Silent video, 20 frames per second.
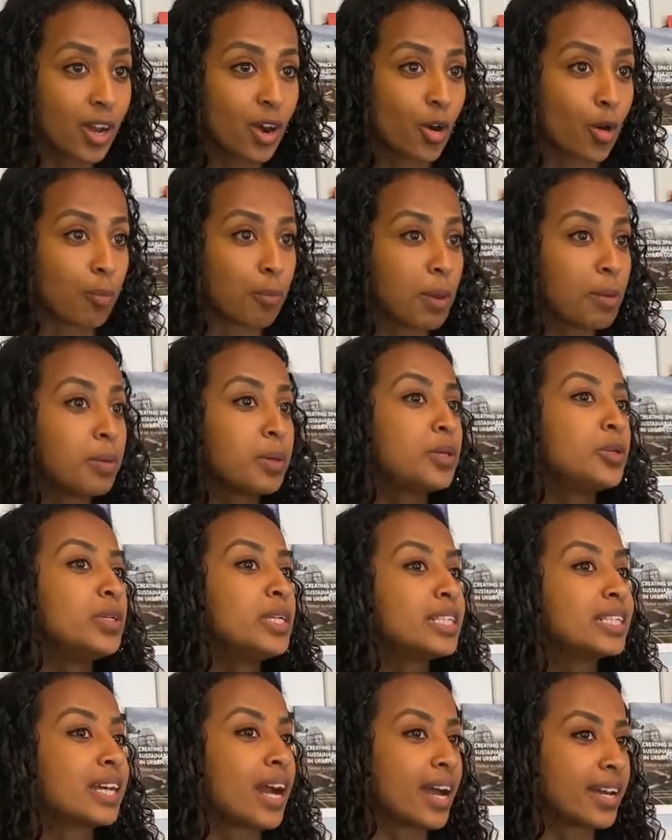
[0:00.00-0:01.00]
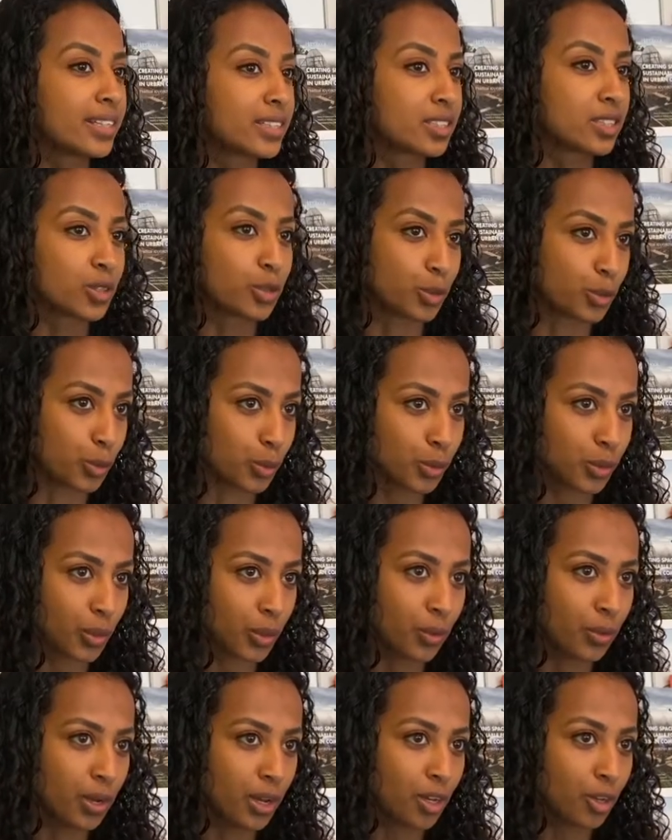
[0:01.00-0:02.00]
or maybe you need guidance to do
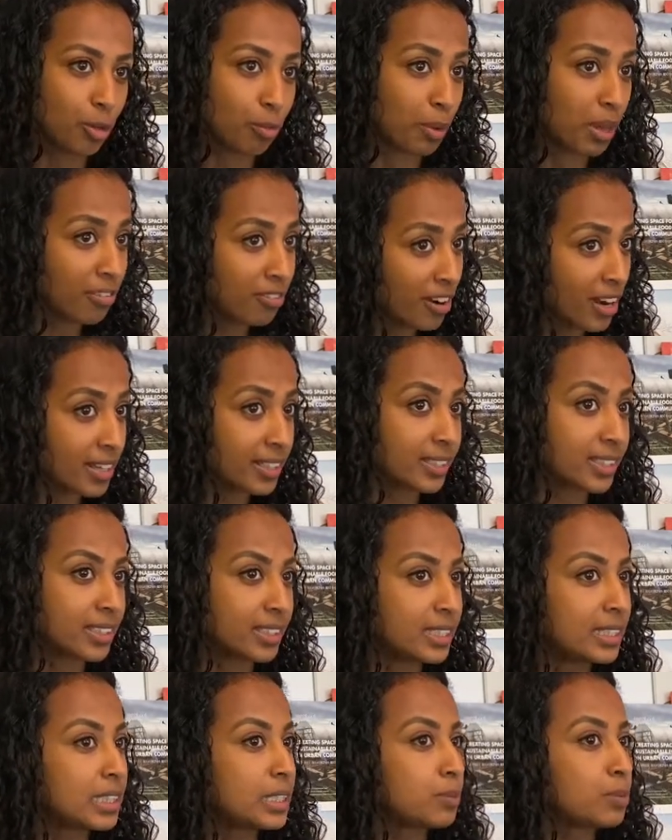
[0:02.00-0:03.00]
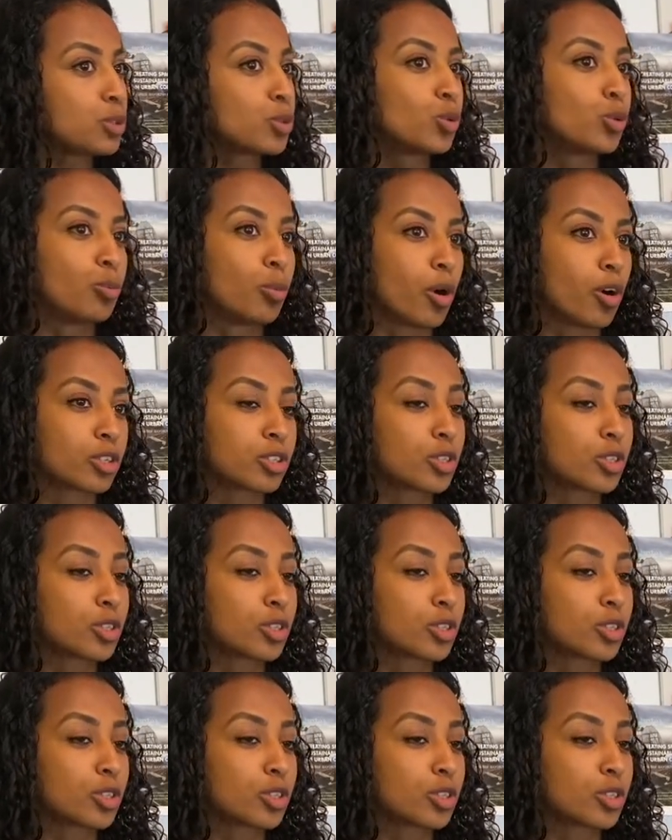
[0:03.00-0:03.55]
so, you may find the DTips toolbox